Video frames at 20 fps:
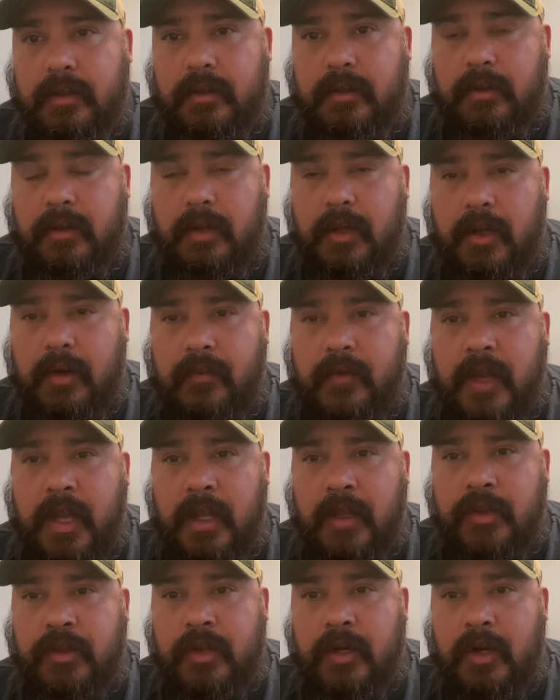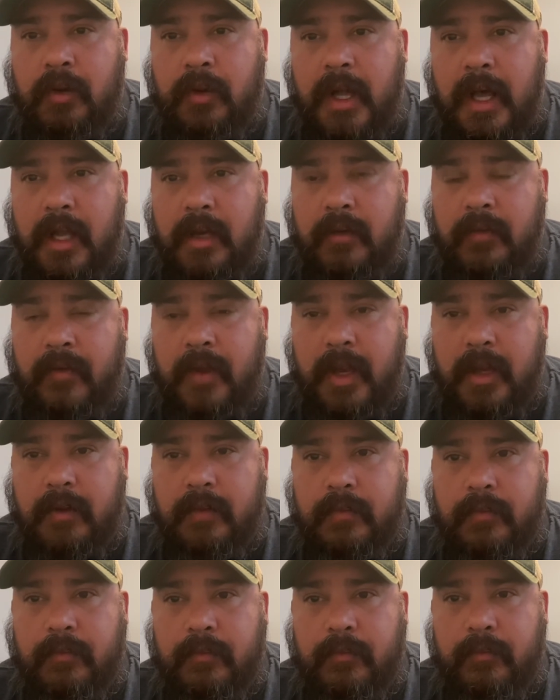of getting thrown out of a
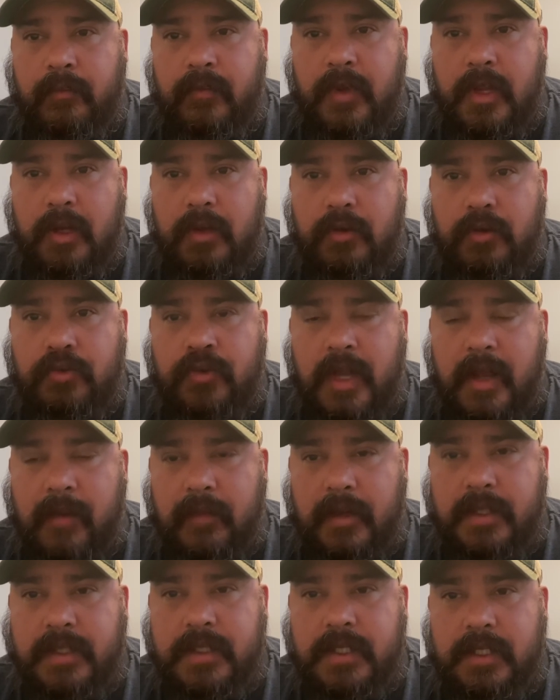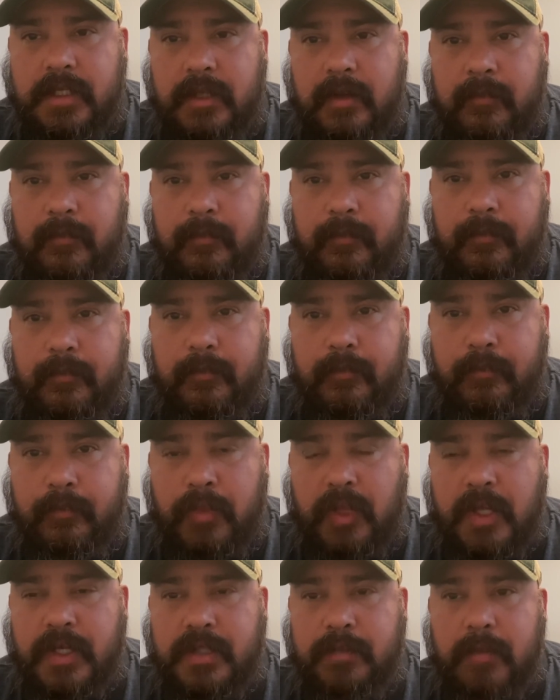vehicle traveling 60
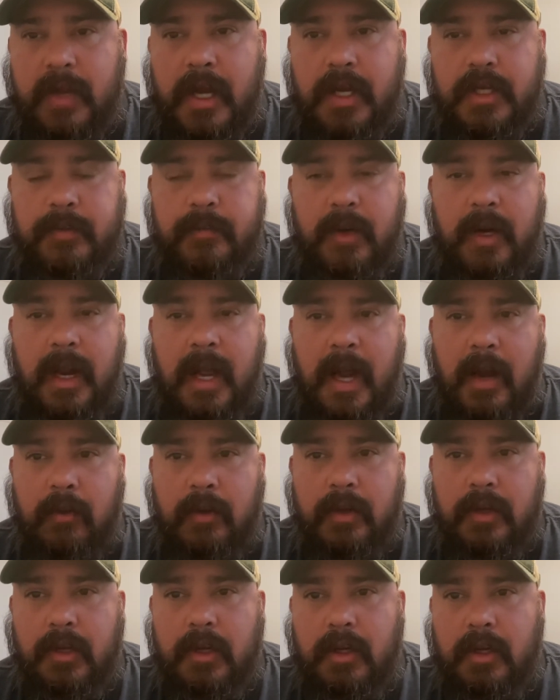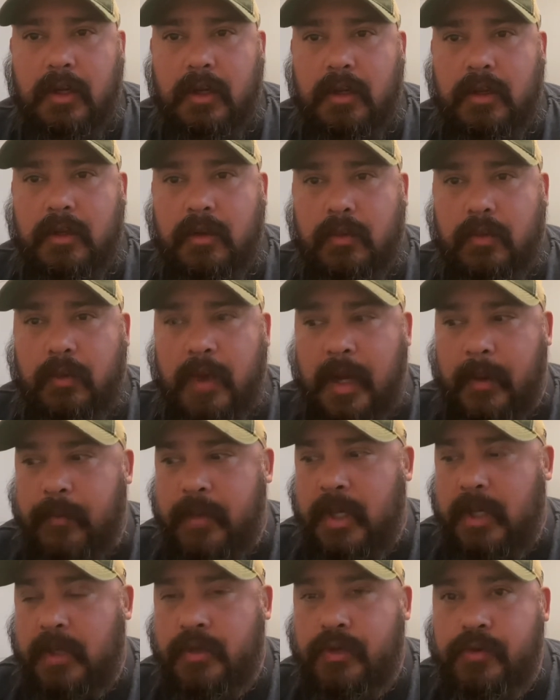plus miles per hour while
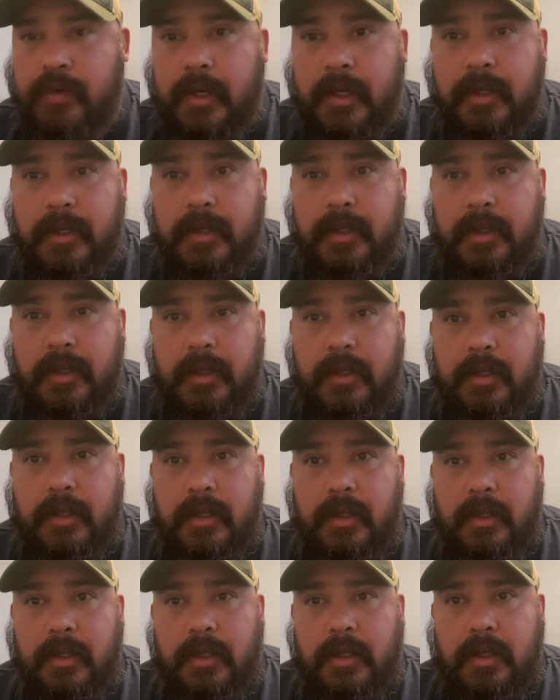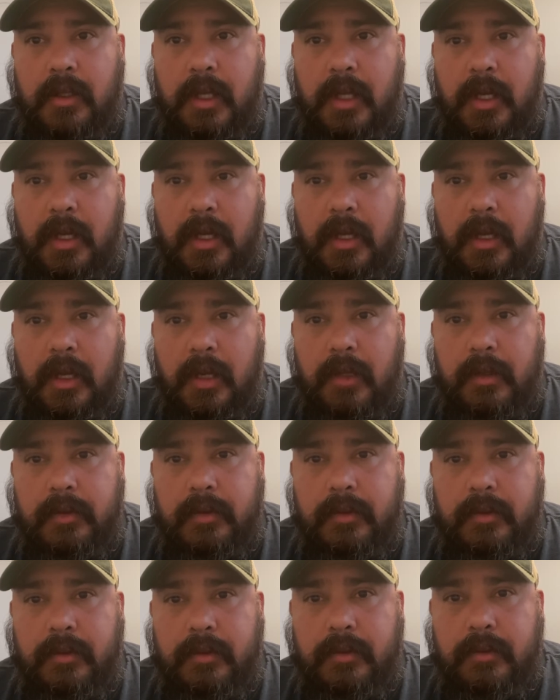being drunk. Uh,
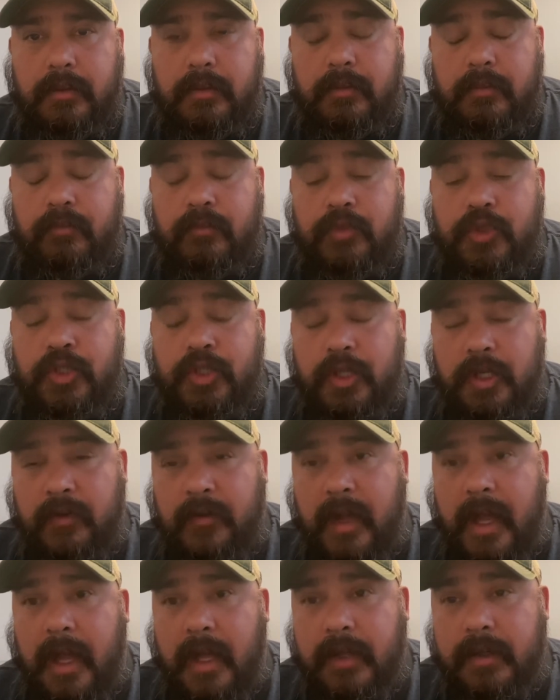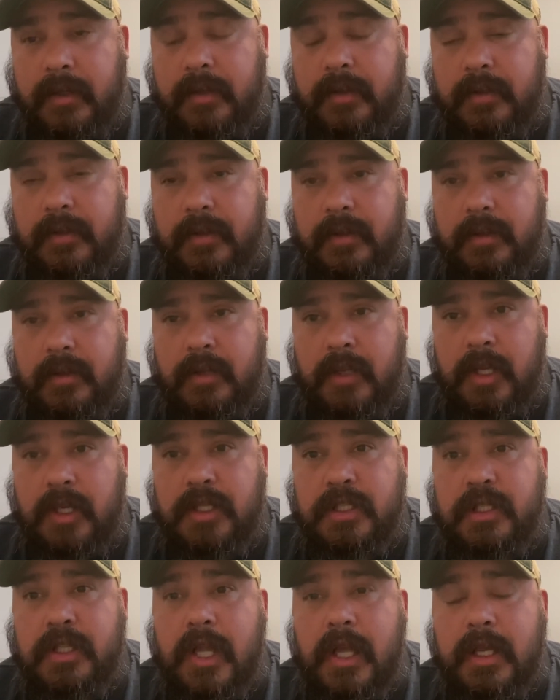should have had.
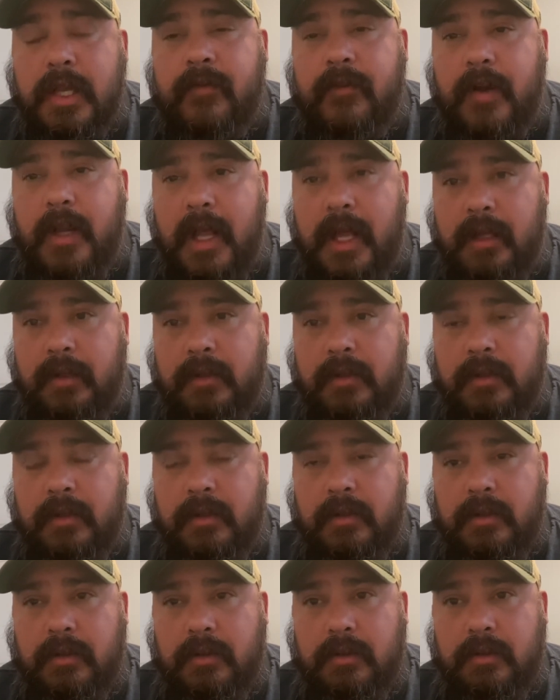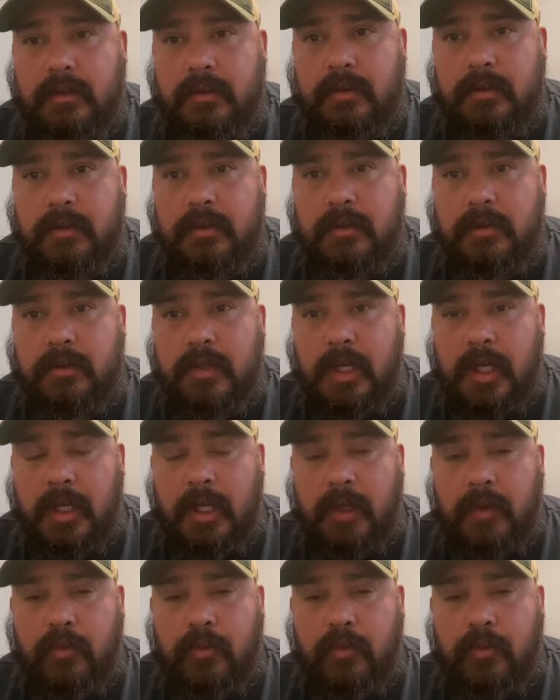He's lucky for that uh,